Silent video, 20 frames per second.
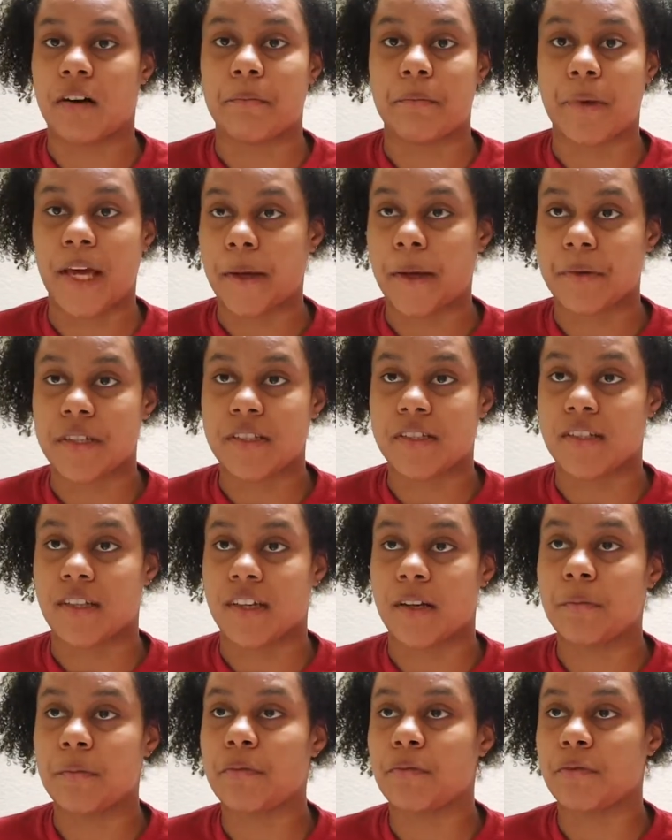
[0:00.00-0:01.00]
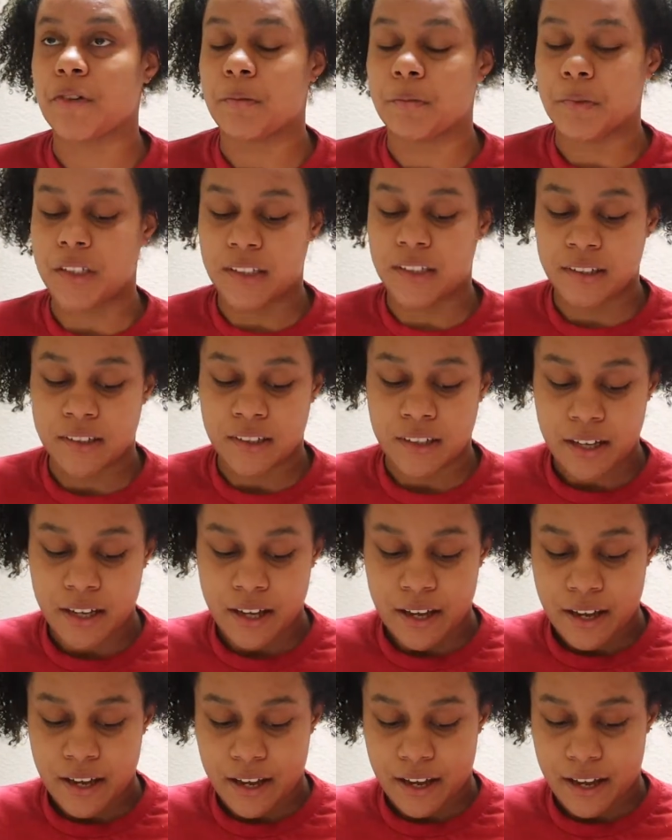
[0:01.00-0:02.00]
a baby sip from it.
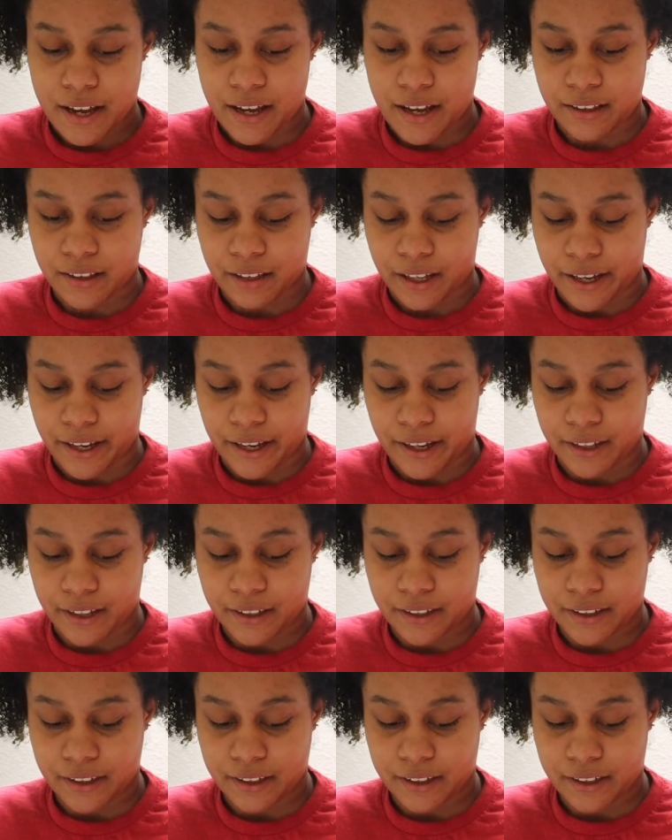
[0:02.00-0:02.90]
And like,